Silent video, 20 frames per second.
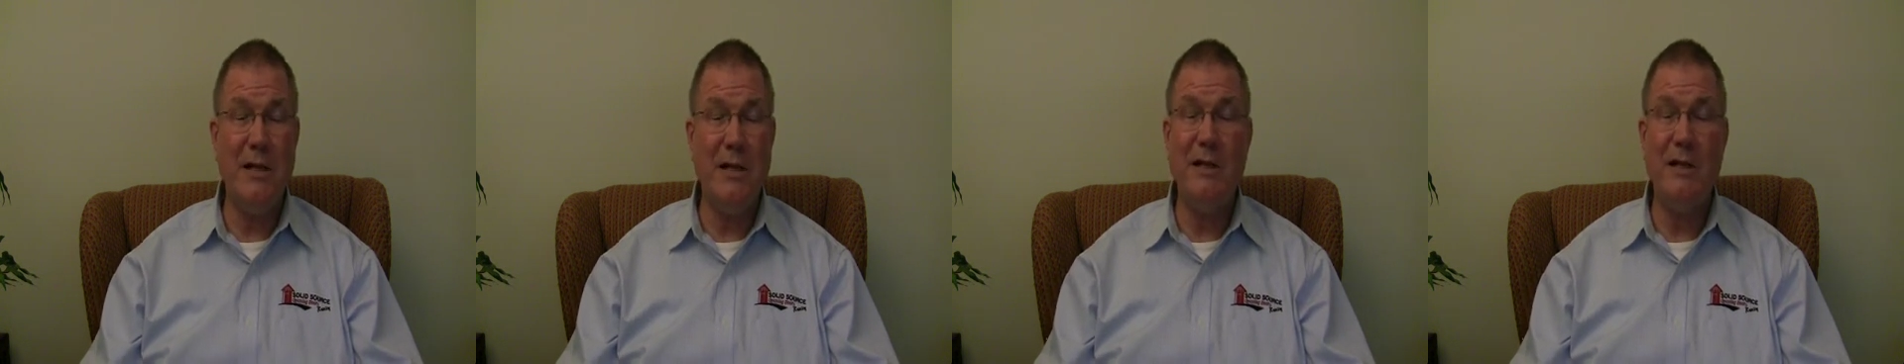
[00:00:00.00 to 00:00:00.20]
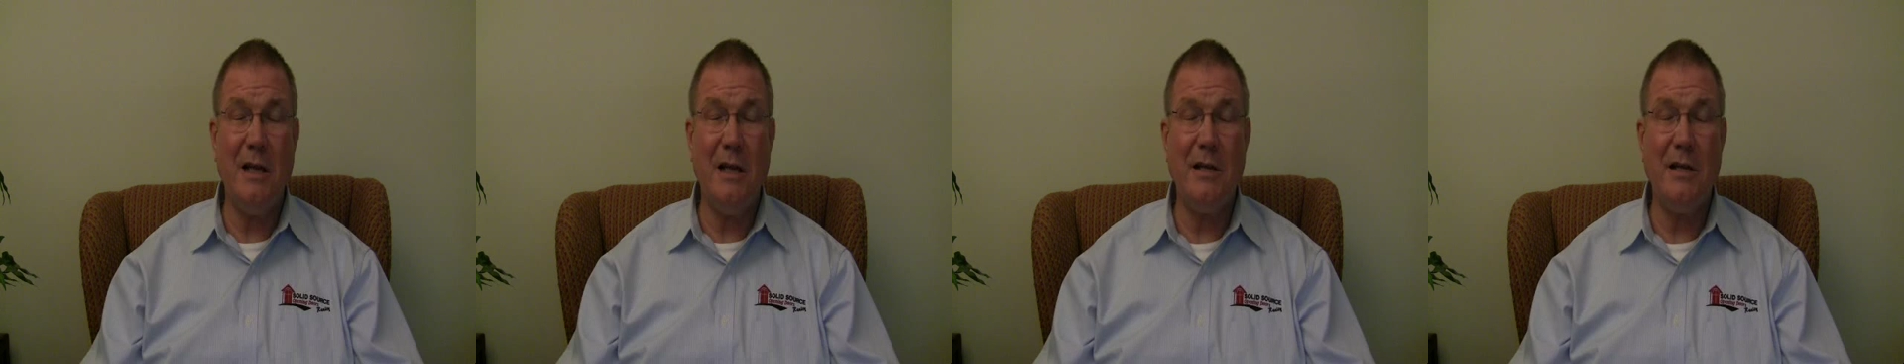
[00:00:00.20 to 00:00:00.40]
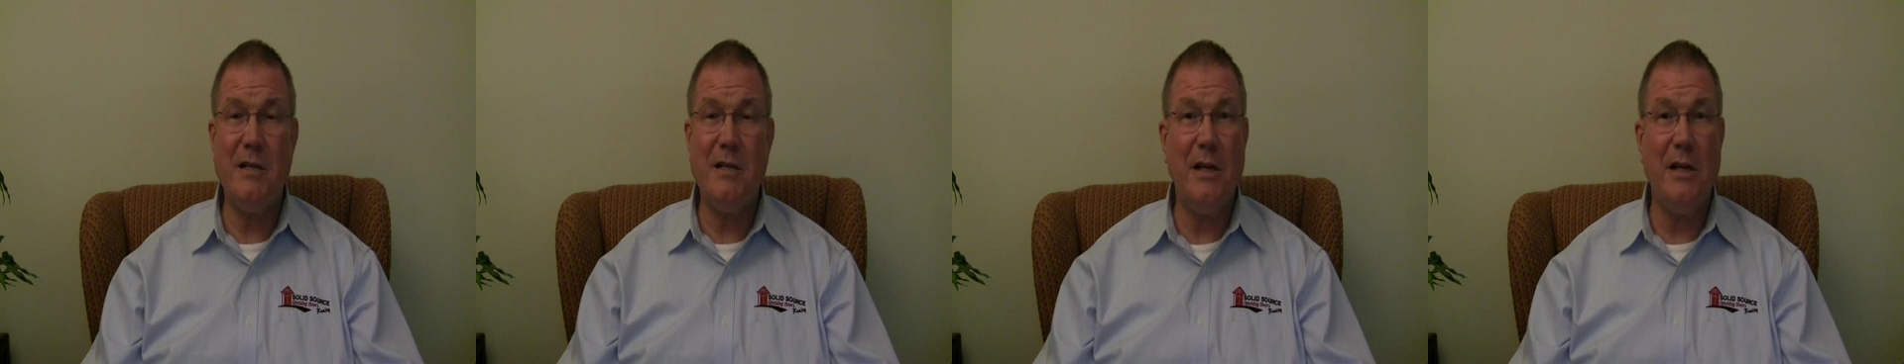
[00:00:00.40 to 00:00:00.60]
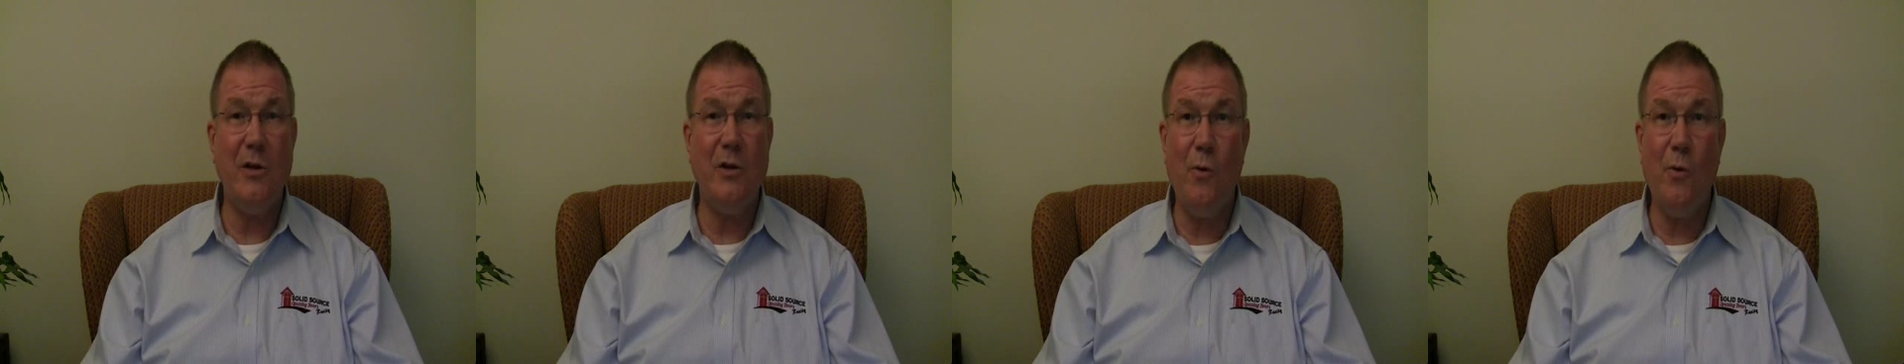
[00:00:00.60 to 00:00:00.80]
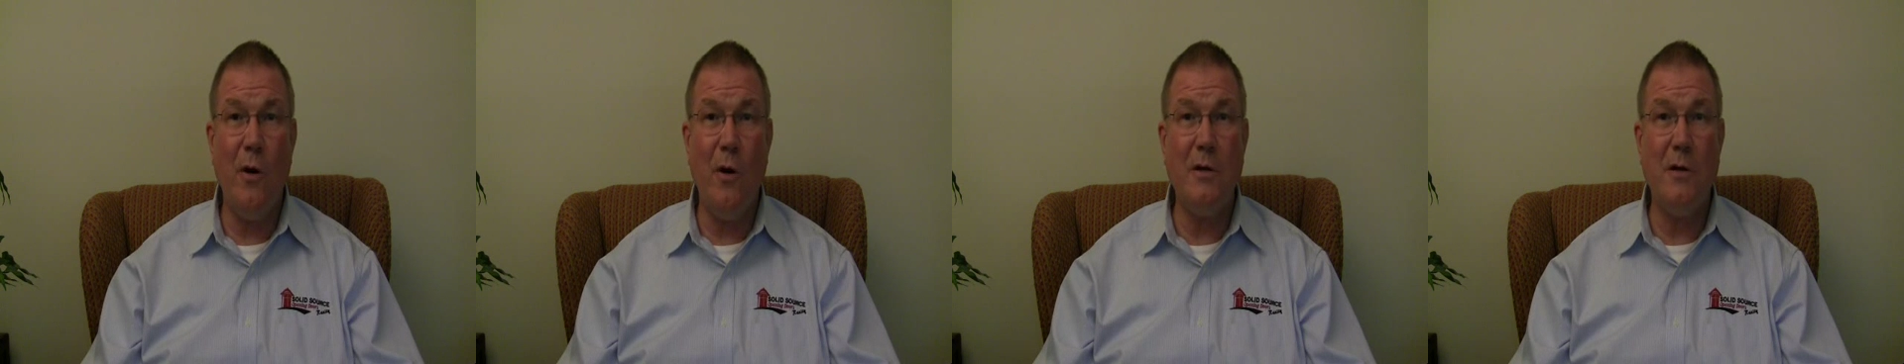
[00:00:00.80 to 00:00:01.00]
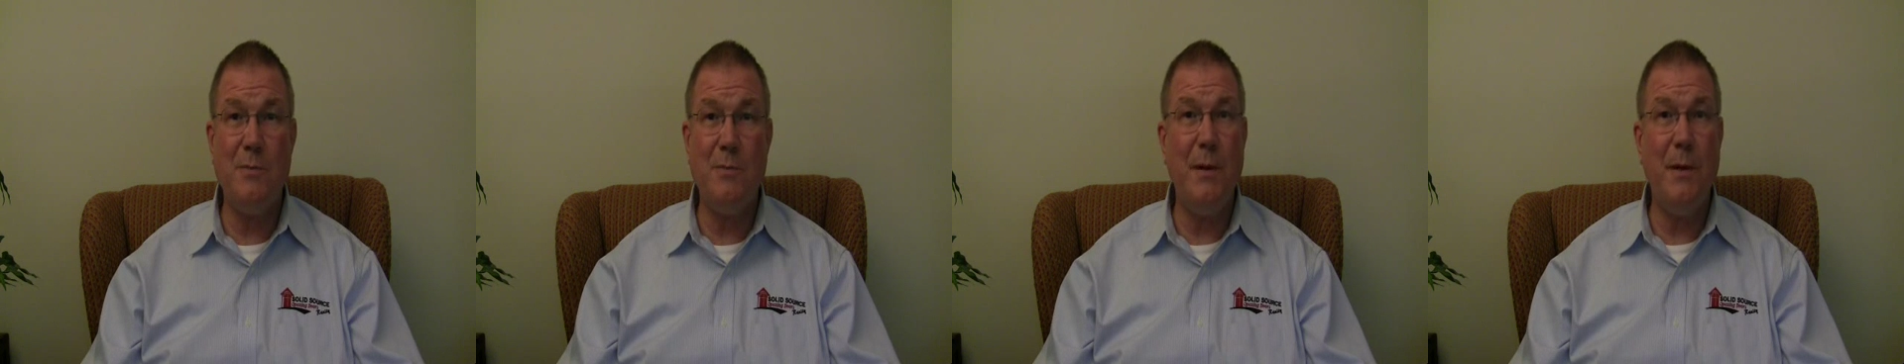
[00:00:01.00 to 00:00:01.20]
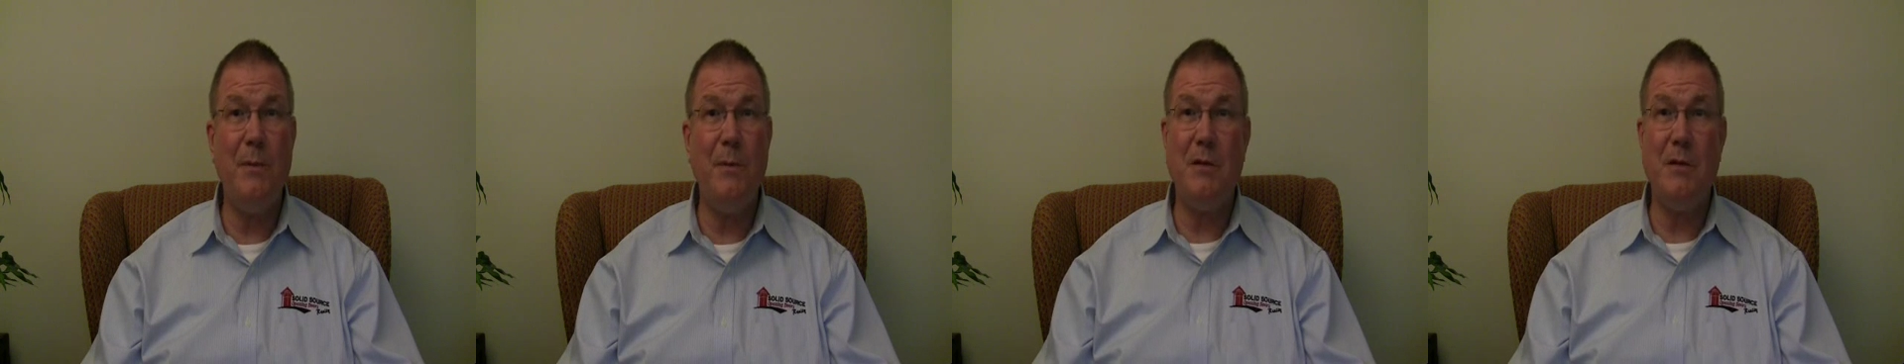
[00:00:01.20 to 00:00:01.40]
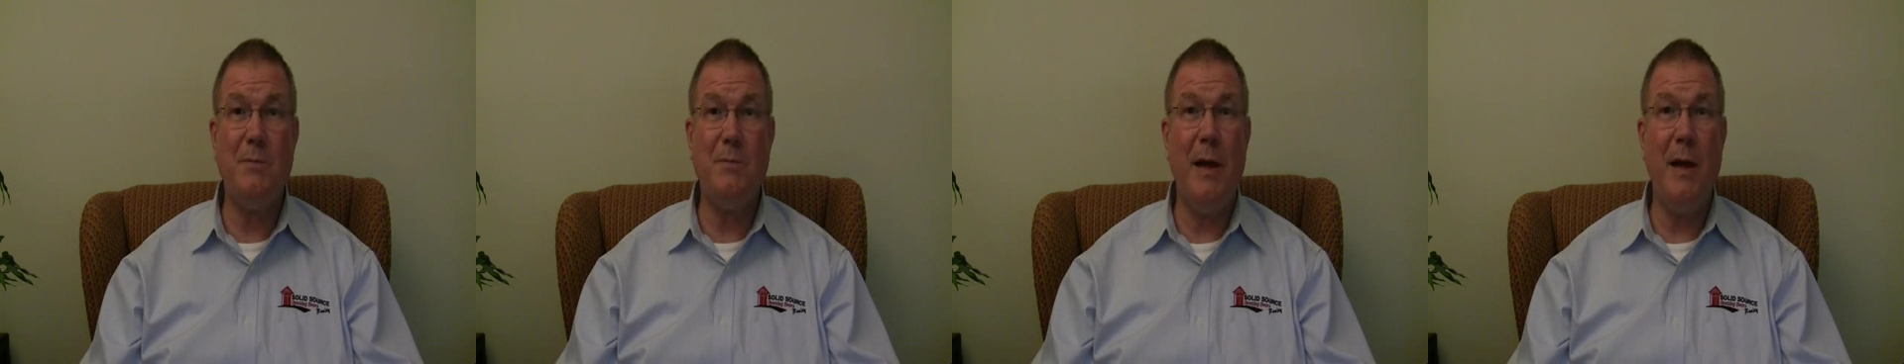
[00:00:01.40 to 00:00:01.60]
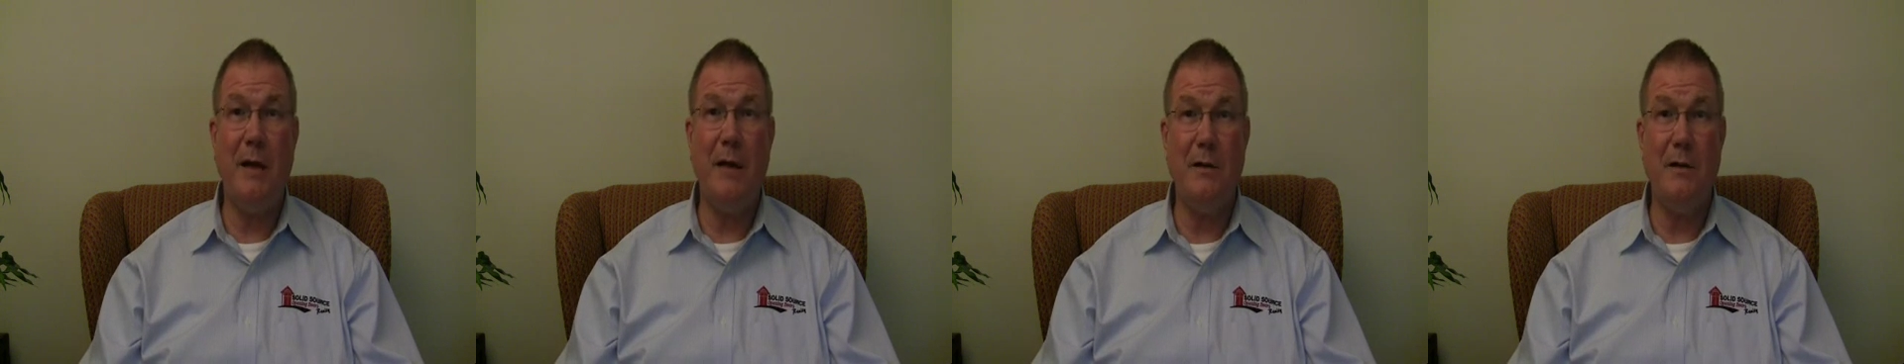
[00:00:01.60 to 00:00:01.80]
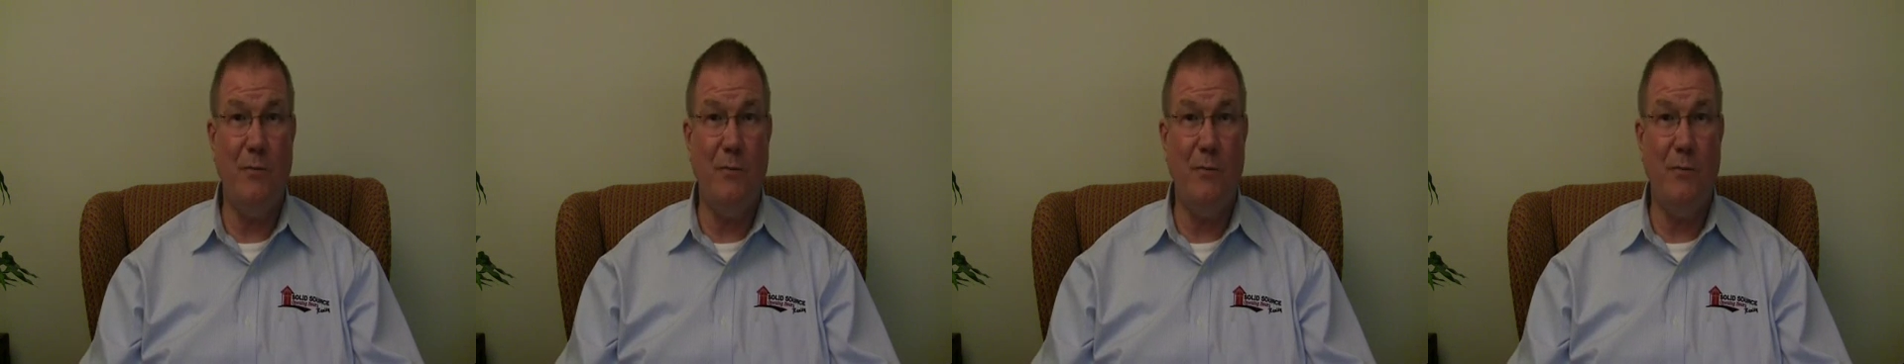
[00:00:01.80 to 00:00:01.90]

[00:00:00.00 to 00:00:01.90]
And like I said, in the garage, people expect